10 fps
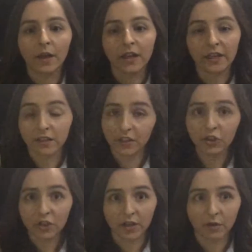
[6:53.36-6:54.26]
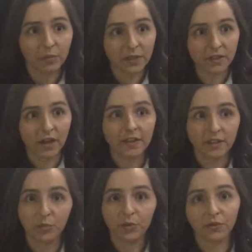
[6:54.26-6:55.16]
In addition,
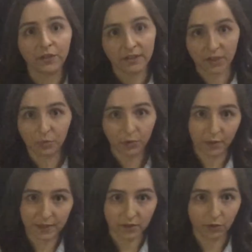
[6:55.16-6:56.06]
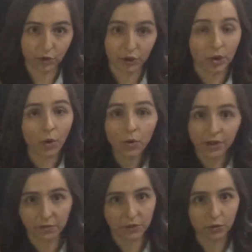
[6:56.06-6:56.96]
besides improving temporal resolution or
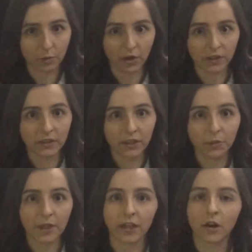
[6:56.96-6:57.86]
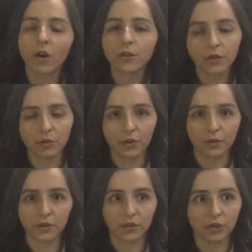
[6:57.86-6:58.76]
image quality, we can also
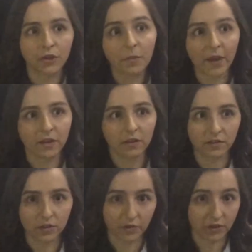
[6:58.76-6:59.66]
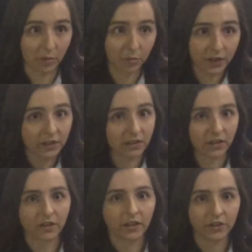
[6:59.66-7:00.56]
use these new methods of sampling, the
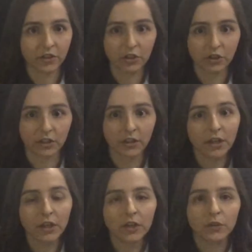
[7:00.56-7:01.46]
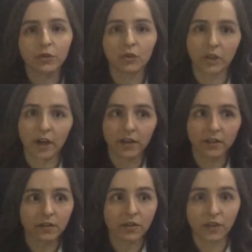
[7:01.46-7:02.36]
non-Cartesian, to start
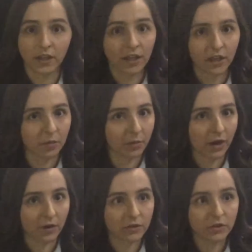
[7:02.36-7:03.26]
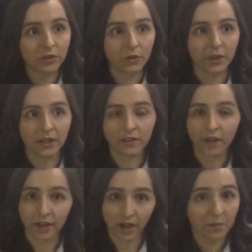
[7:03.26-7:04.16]
thinking about doing
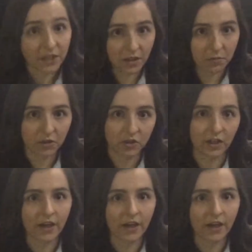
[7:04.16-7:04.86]
dynamic imaging